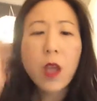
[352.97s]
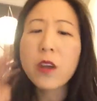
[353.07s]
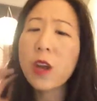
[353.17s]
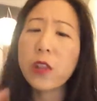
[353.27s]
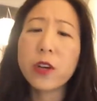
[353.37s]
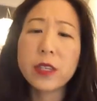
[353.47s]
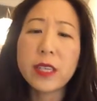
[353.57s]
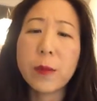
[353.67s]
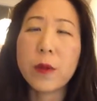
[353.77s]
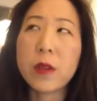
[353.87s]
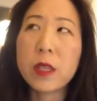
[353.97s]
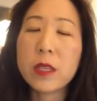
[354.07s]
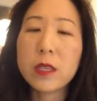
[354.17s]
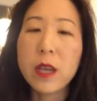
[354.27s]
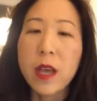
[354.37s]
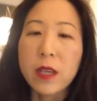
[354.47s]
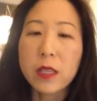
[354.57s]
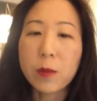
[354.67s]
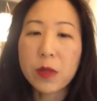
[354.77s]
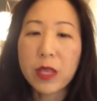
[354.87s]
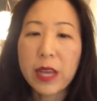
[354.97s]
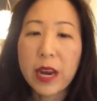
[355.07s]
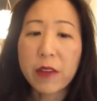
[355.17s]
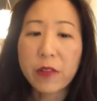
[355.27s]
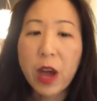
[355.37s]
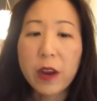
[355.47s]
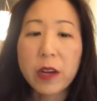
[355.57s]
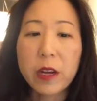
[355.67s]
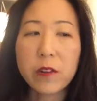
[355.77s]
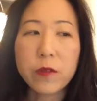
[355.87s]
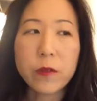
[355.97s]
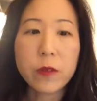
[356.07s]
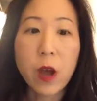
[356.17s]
Another example, and this is something that I've kind of